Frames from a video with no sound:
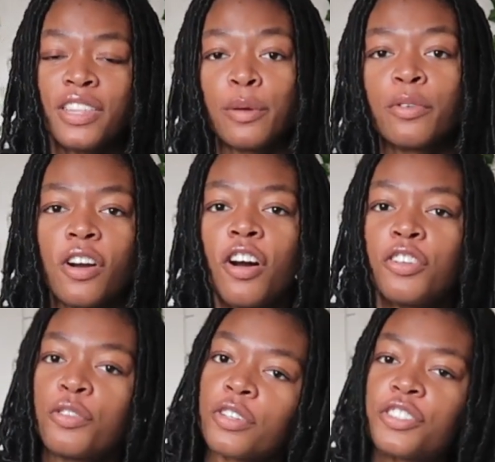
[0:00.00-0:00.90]
They were were
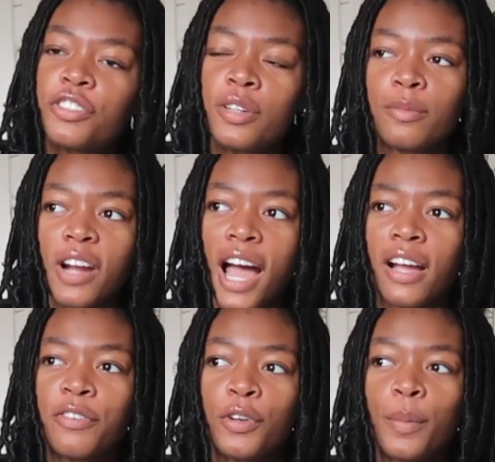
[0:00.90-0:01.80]
on Nordstrom
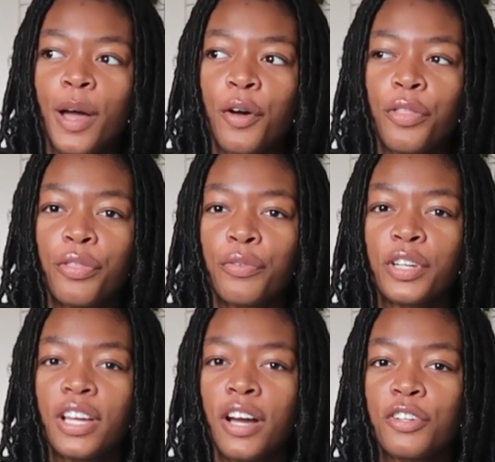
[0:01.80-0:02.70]
Rack for about
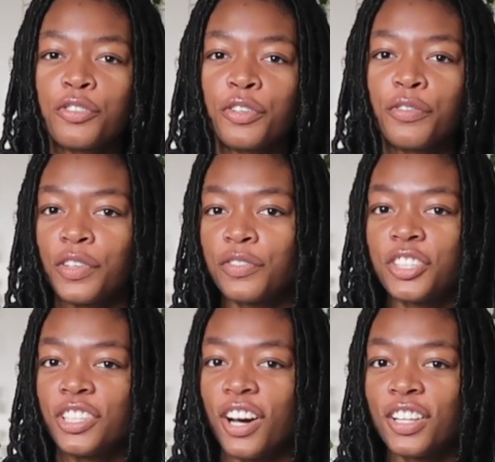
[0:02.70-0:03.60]

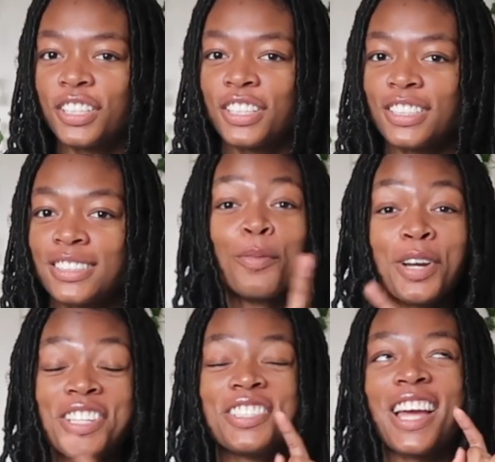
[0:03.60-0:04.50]
$350,
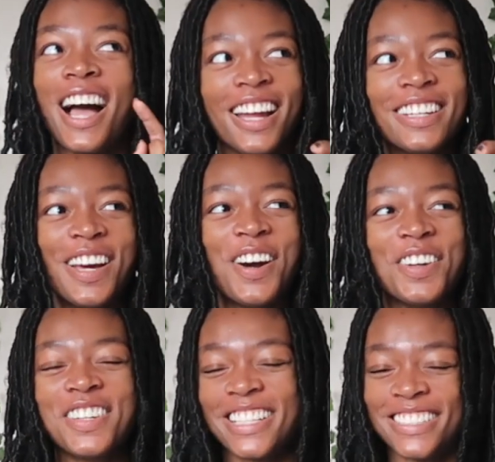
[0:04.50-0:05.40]
which I
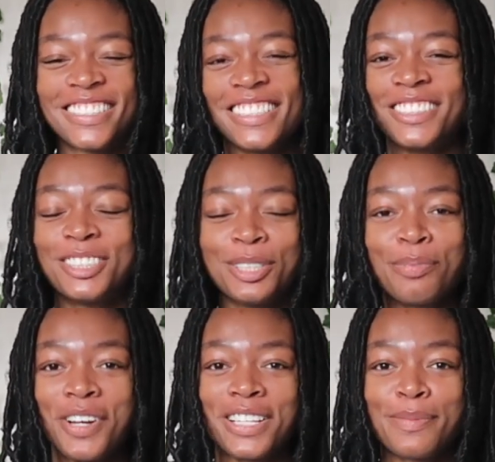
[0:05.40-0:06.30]
know is still
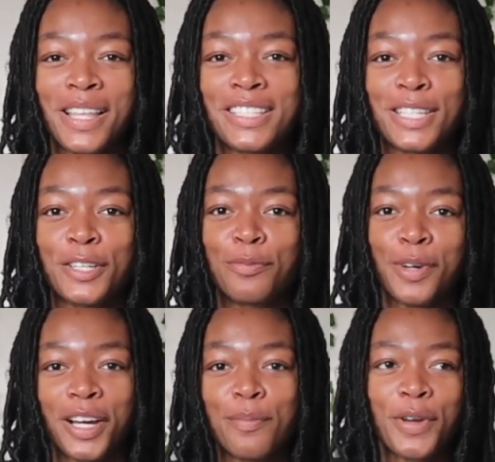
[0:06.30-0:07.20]
super expensive,
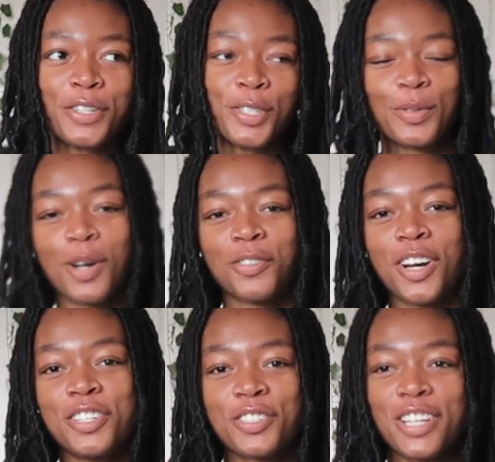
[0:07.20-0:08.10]
but compared to
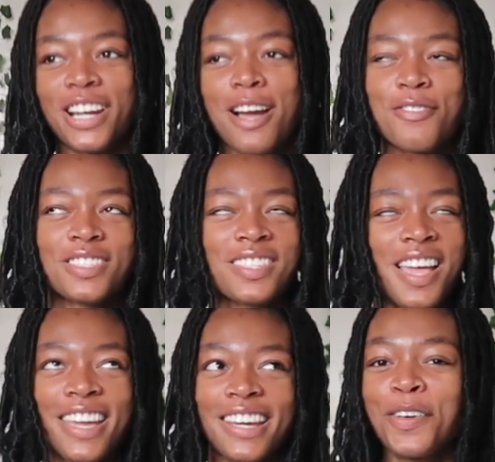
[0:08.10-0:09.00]
1200 I was
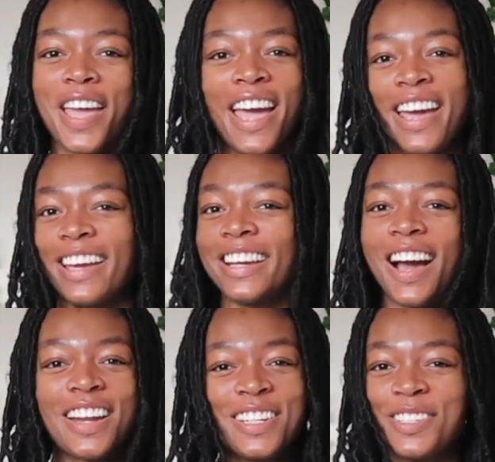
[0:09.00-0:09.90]
like, okay,
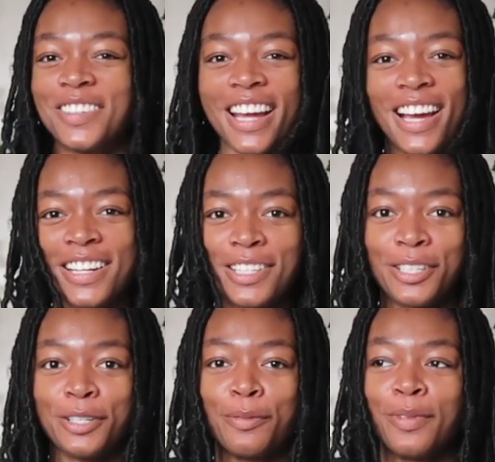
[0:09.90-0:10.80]
gotta do what I gotta
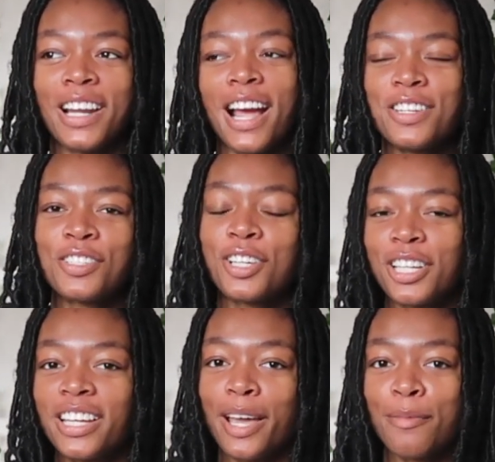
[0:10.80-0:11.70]
do. But I just
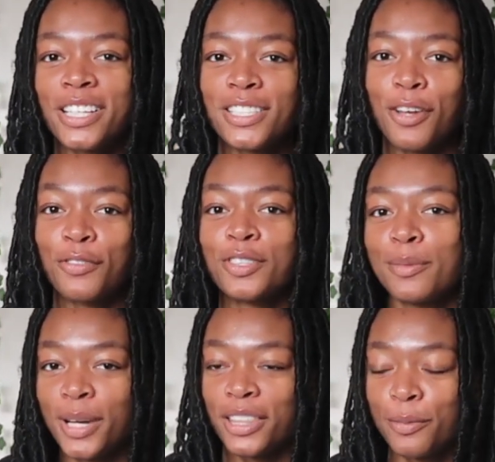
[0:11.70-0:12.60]
couldn't get myself to
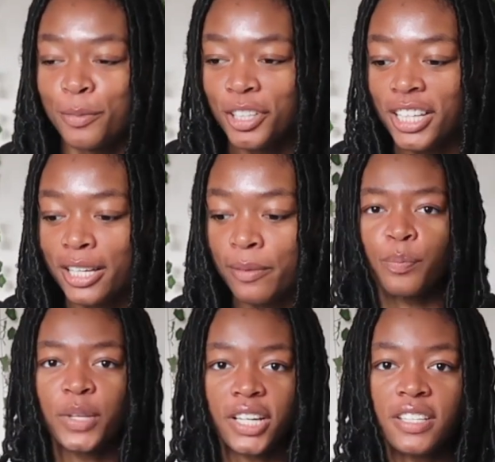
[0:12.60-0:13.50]
bite the bullet.
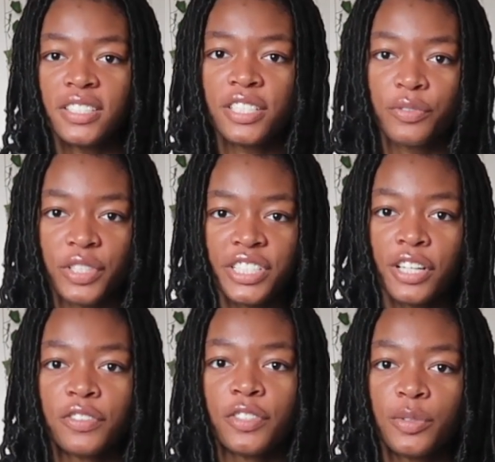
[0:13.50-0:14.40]
Because these
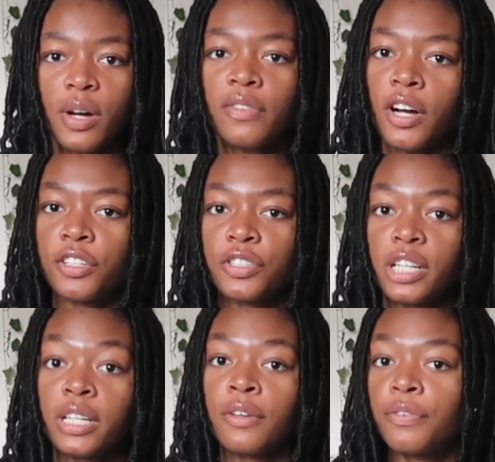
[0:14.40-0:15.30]
retailed for
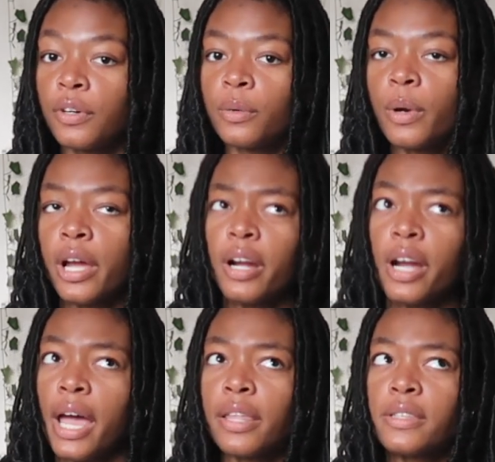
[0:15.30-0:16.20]
1200 footwear
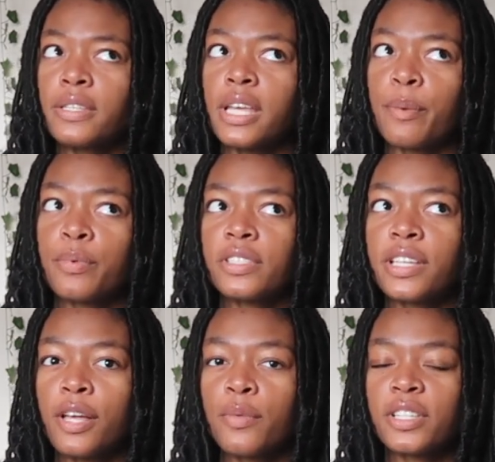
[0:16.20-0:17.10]
at the sample
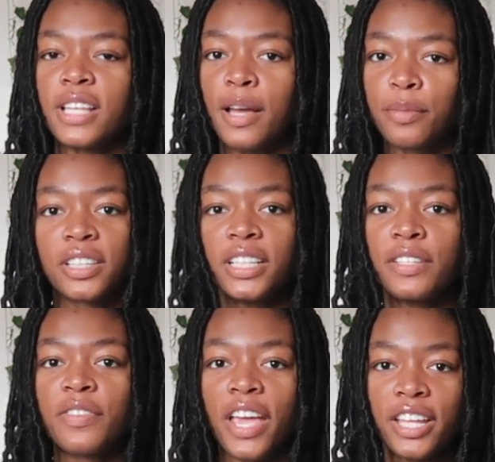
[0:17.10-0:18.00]
sale was, I
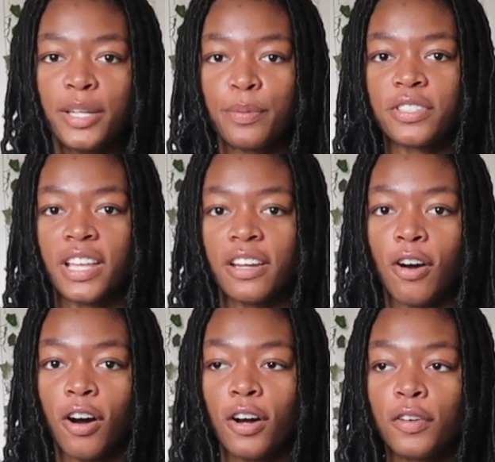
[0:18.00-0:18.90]
believe, 80%
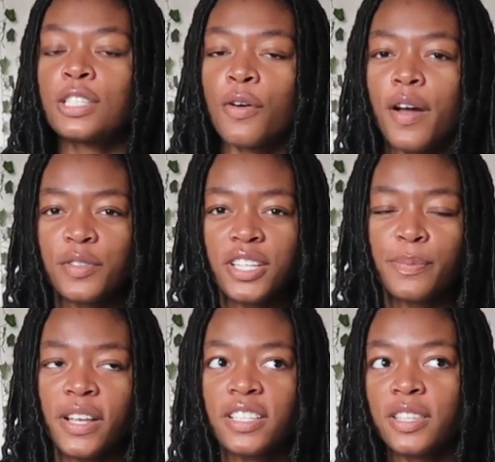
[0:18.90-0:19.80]
off. So I was
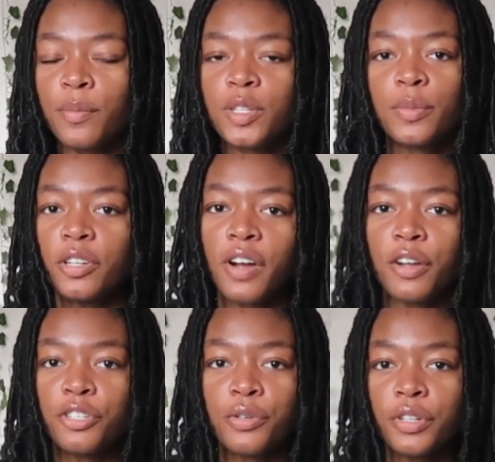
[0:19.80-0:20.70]
expecting them to be
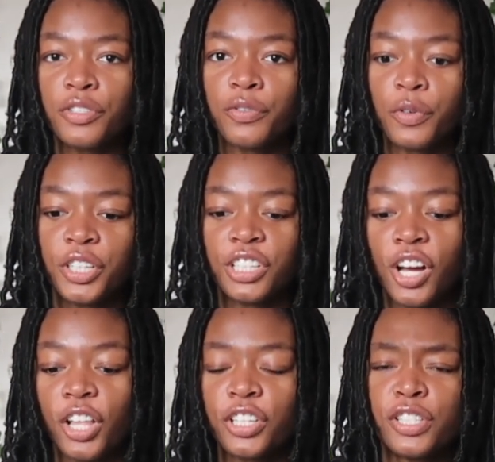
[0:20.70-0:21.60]
around
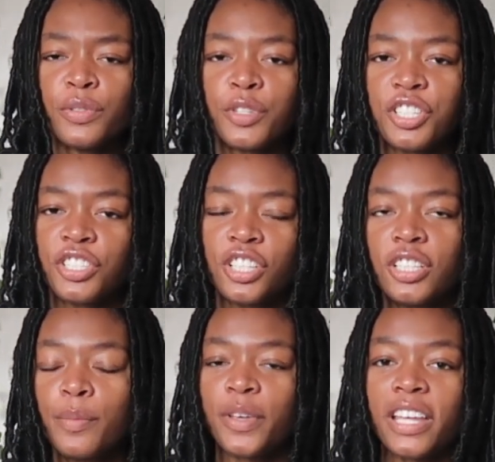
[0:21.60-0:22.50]
$240, which is
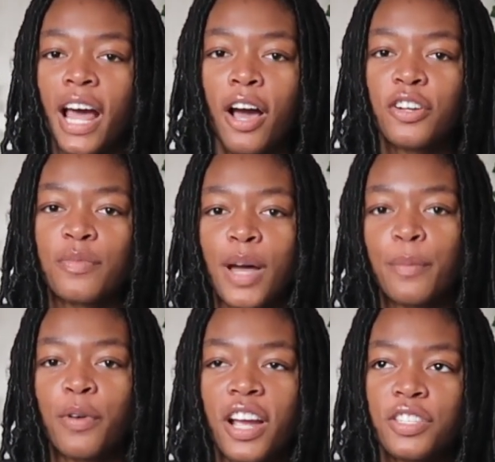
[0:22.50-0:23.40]
still a bit out of my
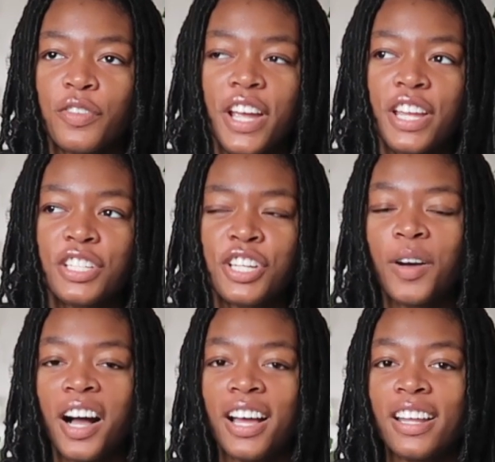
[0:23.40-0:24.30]
price range,
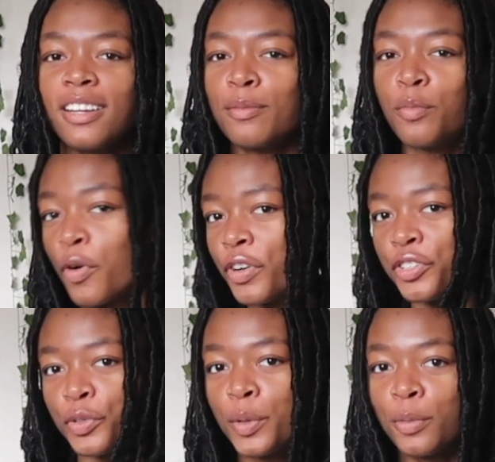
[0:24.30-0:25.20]
but more
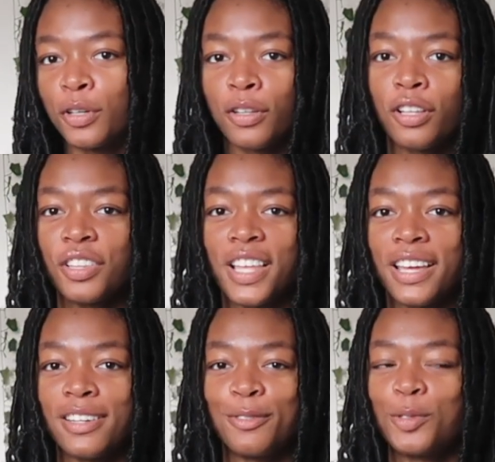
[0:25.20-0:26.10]
doable
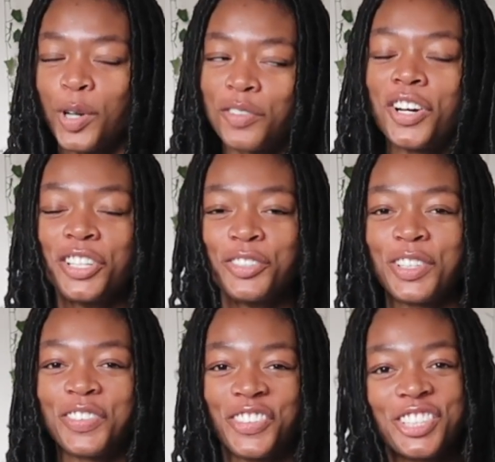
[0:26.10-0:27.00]
than
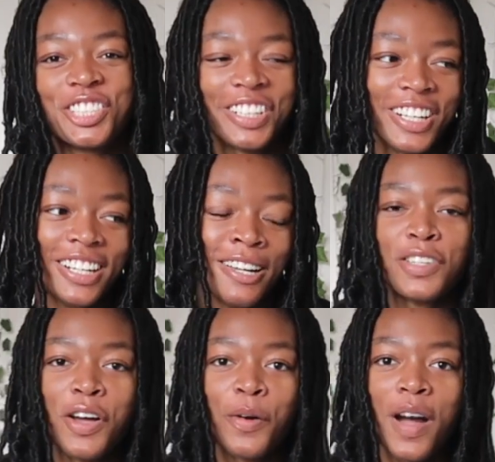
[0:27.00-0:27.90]
1200 for sure.
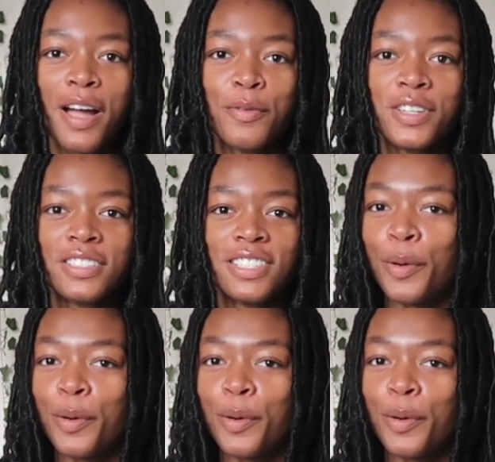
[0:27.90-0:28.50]
So I was